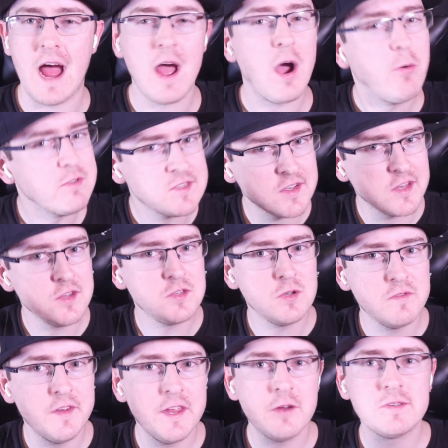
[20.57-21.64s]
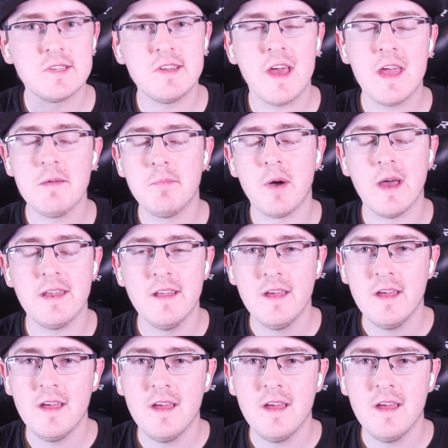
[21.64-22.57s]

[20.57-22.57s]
I wasn't going to do a video today, but